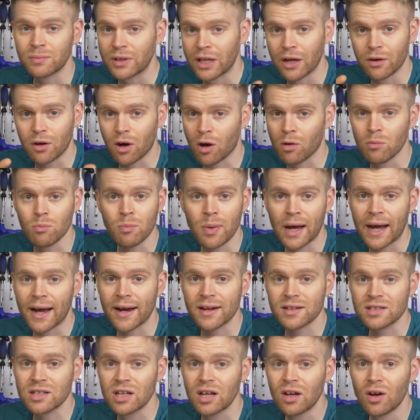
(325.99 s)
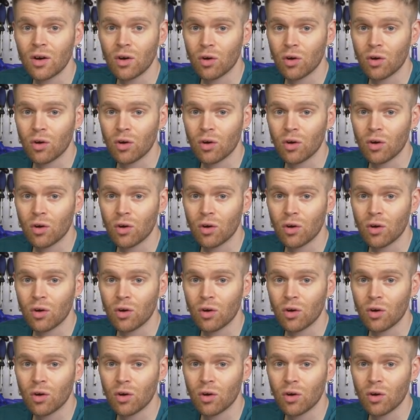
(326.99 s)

you know, compact,